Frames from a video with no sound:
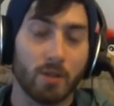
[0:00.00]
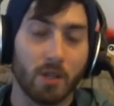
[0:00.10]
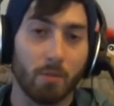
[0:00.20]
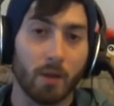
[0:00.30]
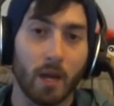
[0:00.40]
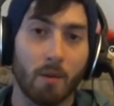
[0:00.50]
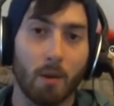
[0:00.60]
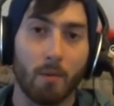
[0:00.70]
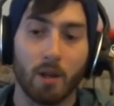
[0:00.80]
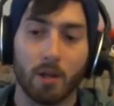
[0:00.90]
to complain about
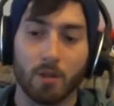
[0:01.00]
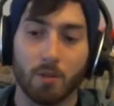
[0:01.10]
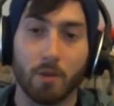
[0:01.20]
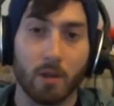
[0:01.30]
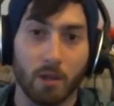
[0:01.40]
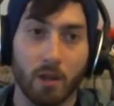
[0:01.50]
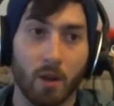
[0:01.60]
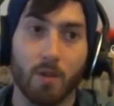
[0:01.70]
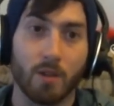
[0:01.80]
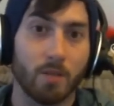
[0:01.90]
money issues, because I know
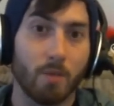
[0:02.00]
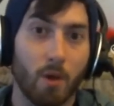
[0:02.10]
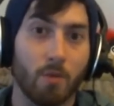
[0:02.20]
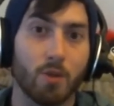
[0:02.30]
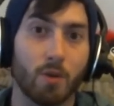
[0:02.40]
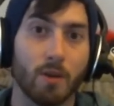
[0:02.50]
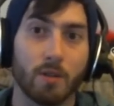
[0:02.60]
this is my own choice.